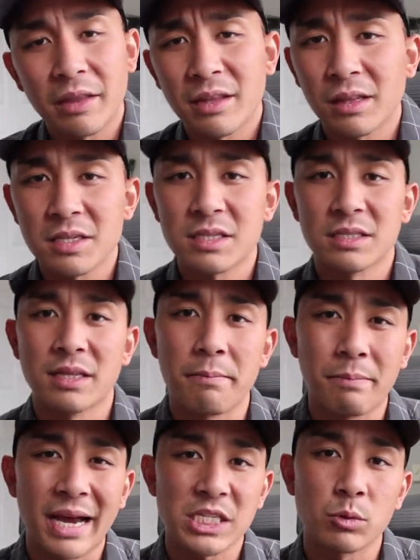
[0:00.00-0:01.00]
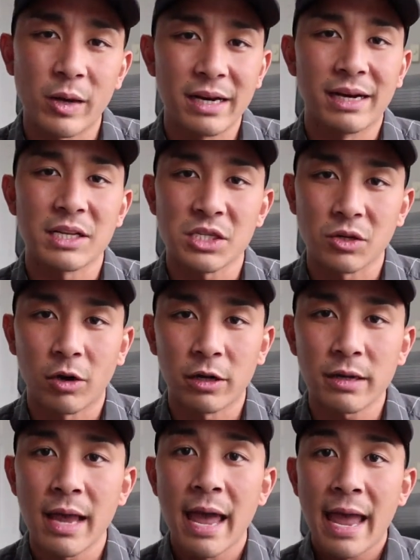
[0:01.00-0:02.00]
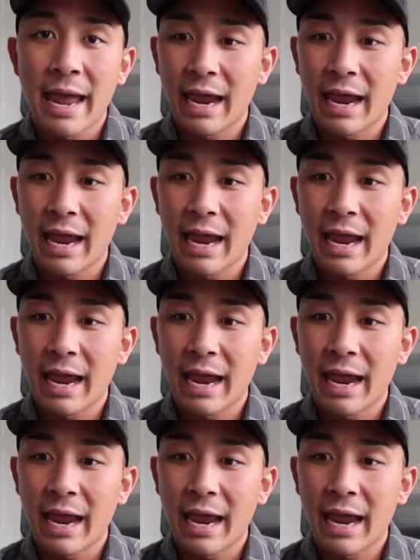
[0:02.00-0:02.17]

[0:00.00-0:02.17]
I think this is the best way to get started.